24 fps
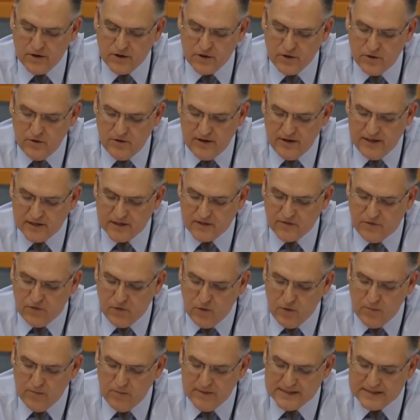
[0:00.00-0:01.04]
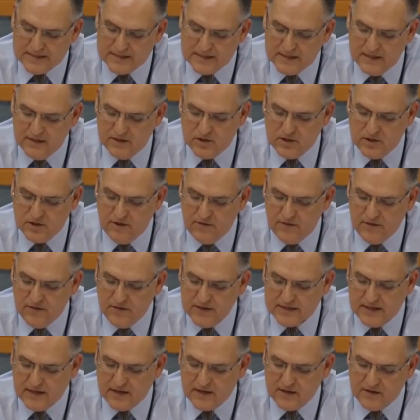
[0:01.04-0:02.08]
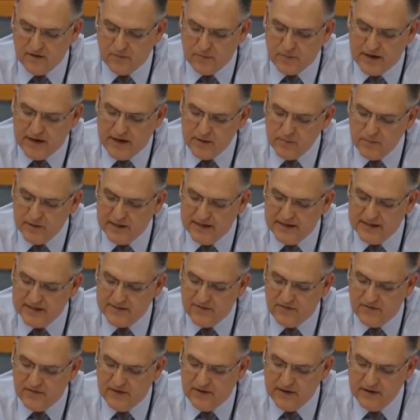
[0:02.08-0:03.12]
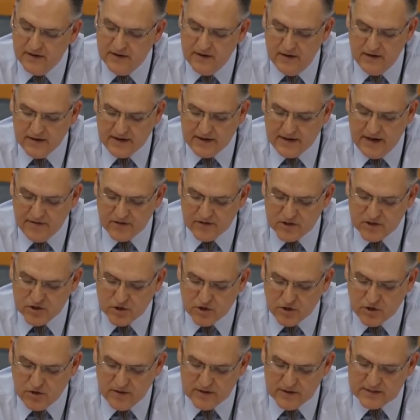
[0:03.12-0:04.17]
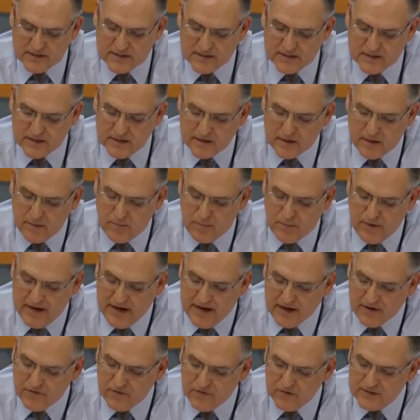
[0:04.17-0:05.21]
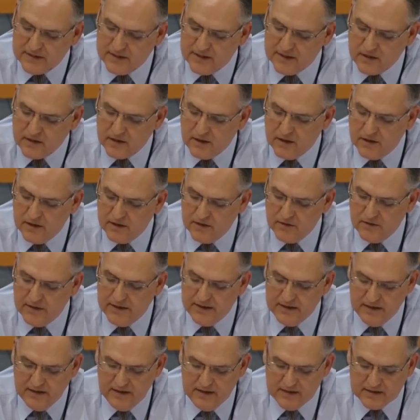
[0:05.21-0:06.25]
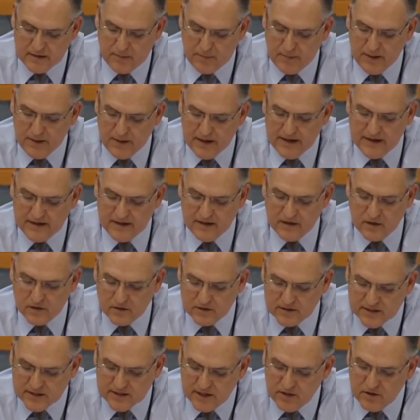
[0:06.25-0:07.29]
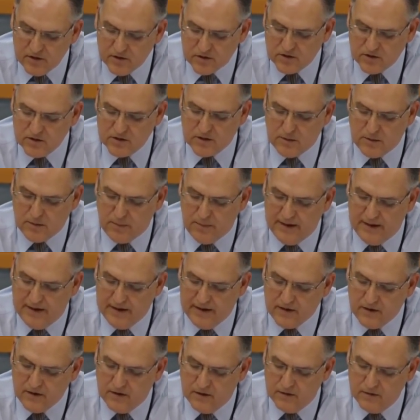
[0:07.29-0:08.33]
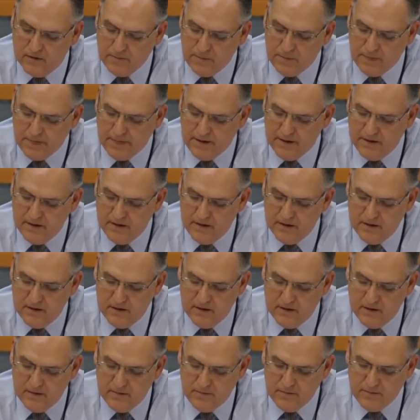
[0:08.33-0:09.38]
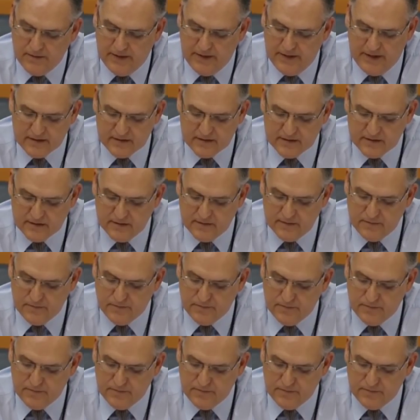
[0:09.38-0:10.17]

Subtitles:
through its former Chief Executive Brian Molefe, gave assurances that the Brackfontein colliery supplied and continues to supply coal that